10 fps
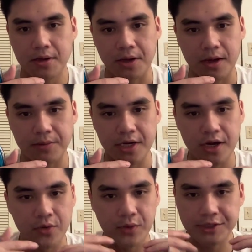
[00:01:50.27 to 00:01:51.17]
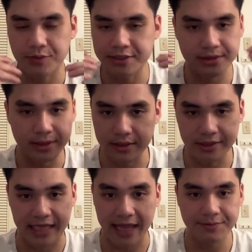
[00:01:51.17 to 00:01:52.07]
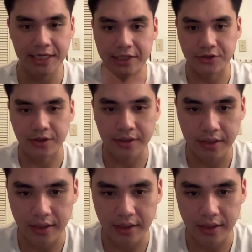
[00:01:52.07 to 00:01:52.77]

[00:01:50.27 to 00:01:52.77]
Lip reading: Which was game changer.